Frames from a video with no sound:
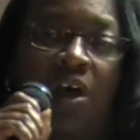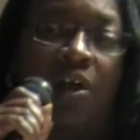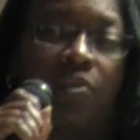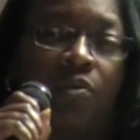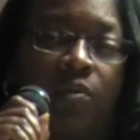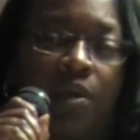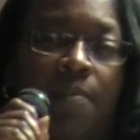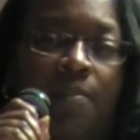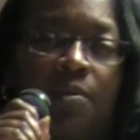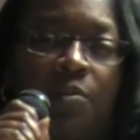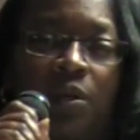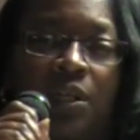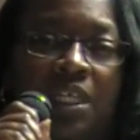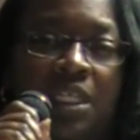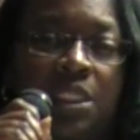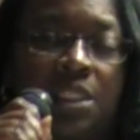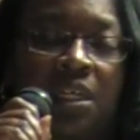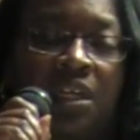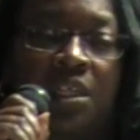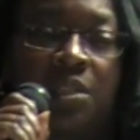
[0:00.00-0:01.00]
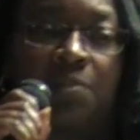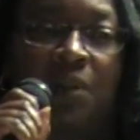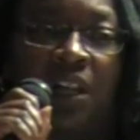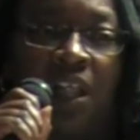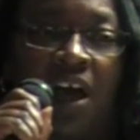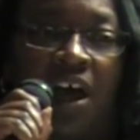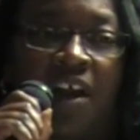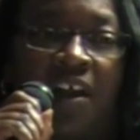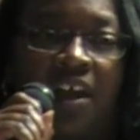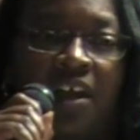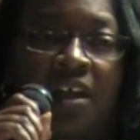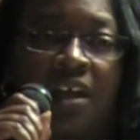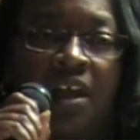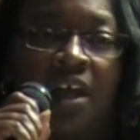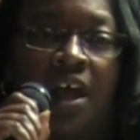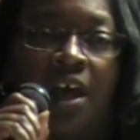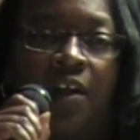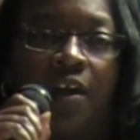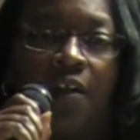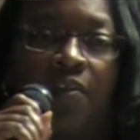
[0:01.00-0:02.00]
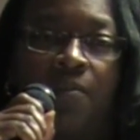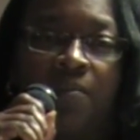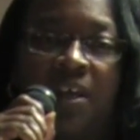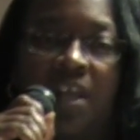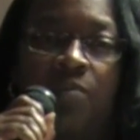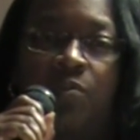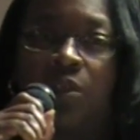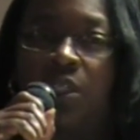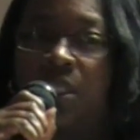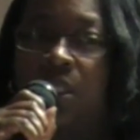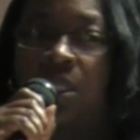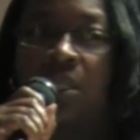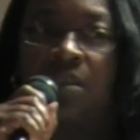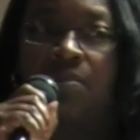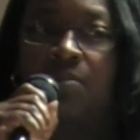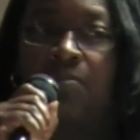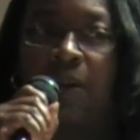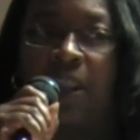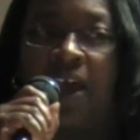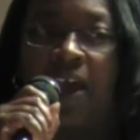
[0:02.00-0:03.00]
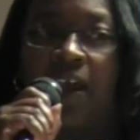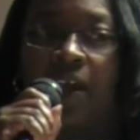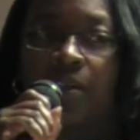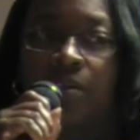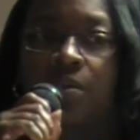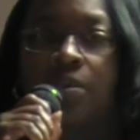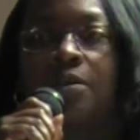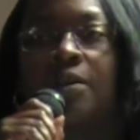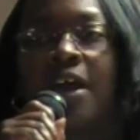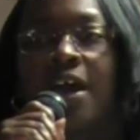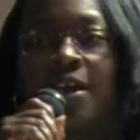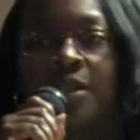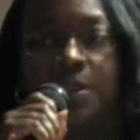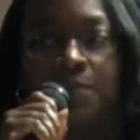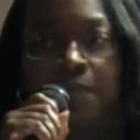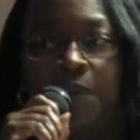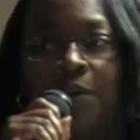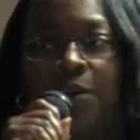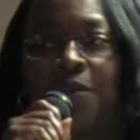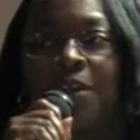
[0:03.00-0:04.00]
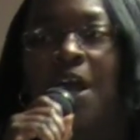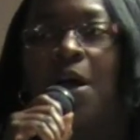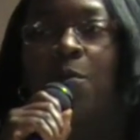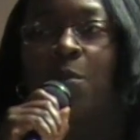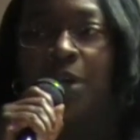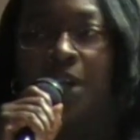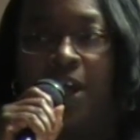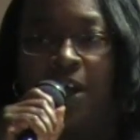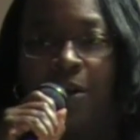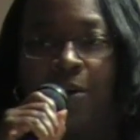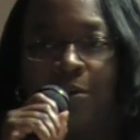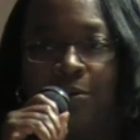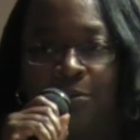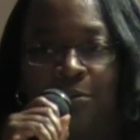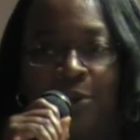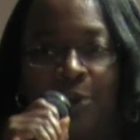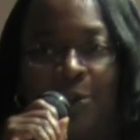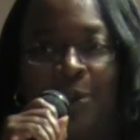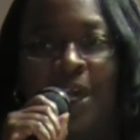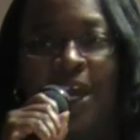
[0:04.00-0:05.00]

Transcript: all the women were listed as mulatto, and all the men were listed as black. You guys figure that one out,